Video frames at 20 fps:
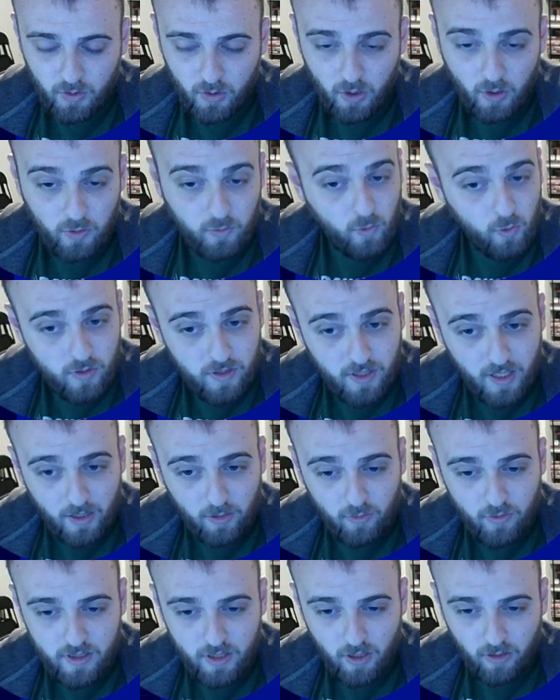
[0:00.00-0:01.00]
Lozano
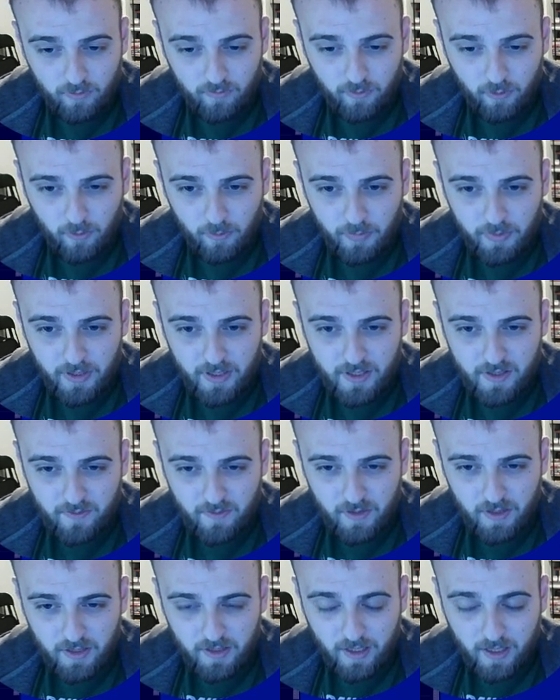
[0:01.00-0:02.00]
is out from
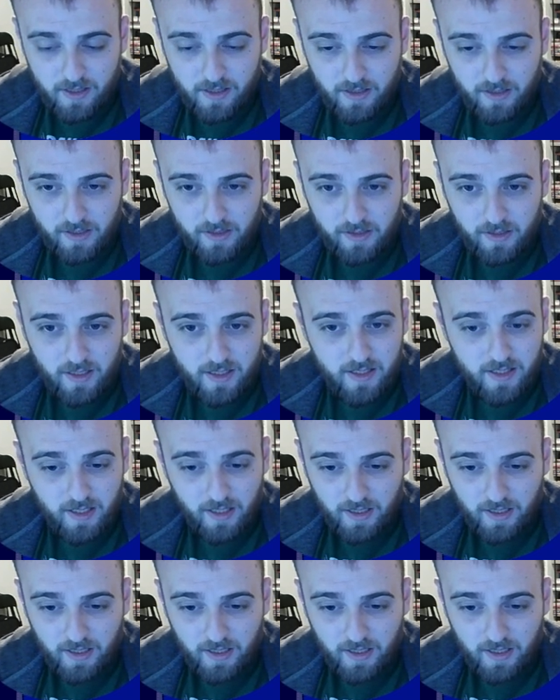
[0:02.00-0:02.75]
PSV. That's an interesting.